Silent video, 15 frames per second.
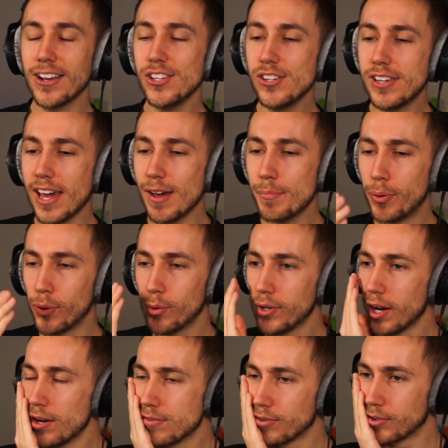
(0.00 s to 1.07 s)
are you getting
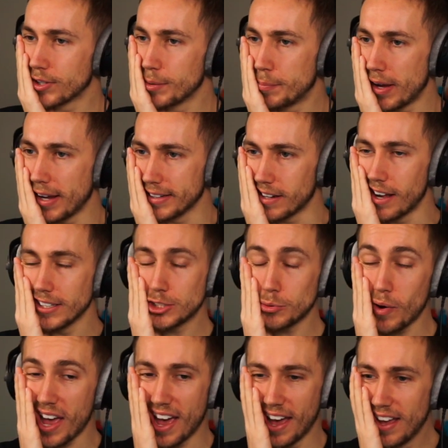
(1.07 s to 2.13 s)
pulled over on a bike? I
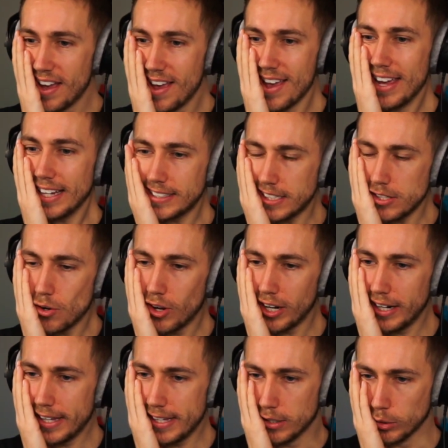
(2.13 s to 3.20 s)
swear, is it not
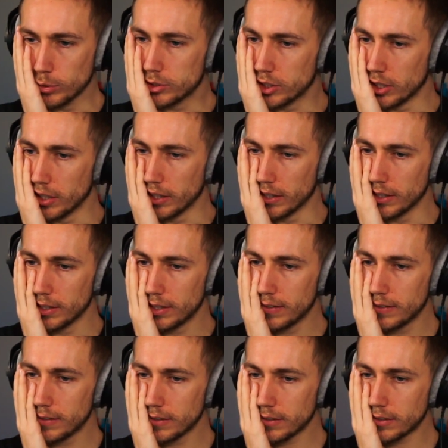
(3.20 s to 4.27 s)
illegal to
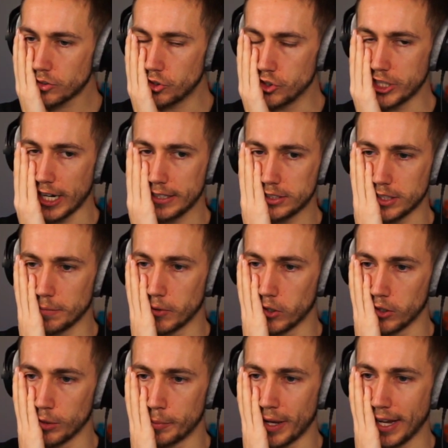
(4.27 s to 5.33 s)
to chase someone
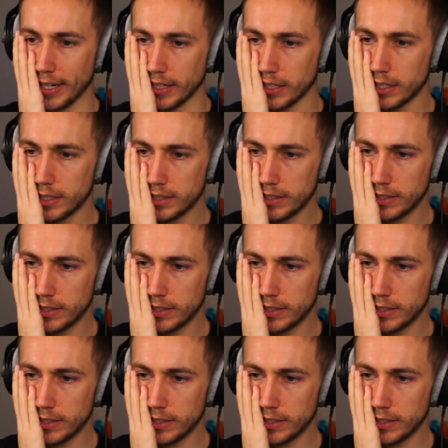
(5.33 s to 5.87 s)
on a bike?